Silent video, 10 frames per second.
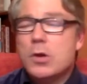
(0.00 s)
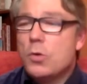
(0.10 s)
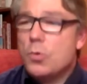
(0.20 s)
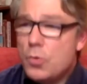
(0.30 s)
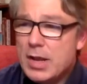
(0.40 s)

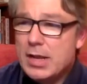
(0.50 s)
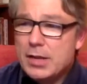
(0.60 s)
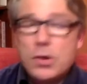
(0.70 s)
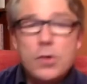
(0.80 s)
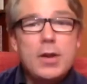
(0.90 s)
really
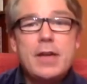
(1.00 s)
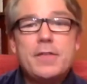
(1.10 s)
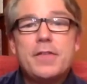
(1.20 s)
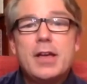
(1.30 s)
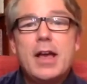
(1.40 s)
know
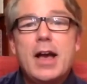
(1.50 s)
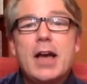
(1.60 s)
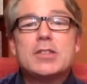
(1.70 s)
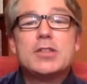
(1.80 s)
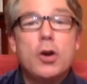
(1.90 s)
life
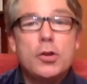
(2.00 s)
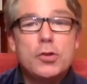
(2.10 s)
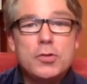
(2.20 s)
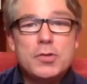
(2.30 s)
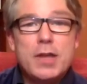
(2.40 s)
as God
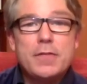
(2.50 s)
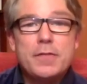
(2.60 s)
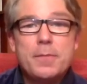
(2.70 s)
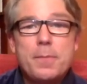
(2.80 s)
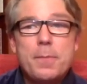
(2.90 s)
knows life.